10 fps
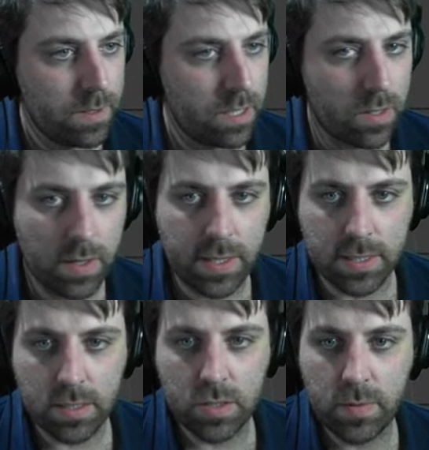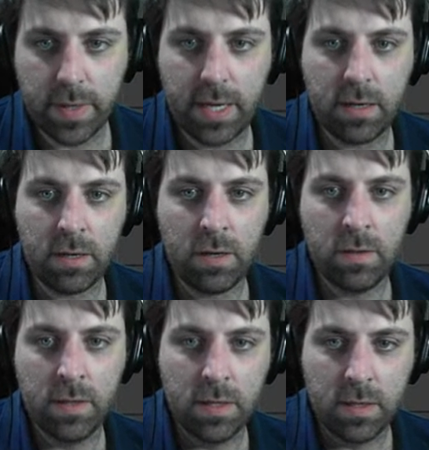Alright, that's not too bad.
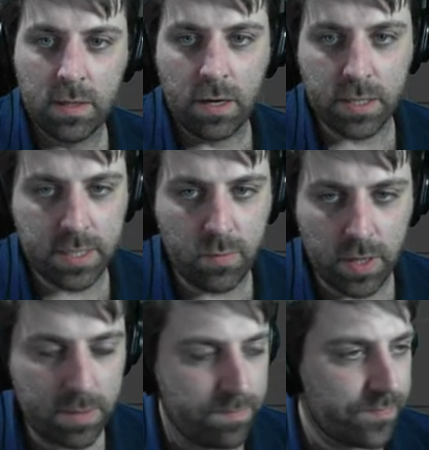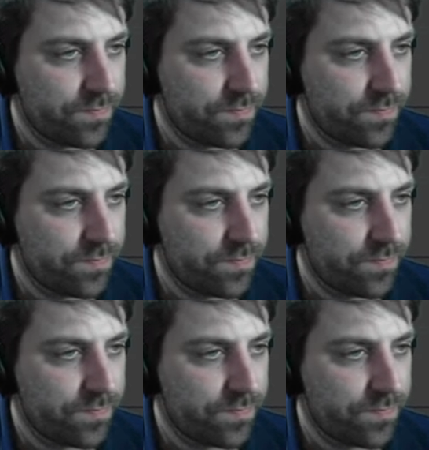Odyssey, welcome.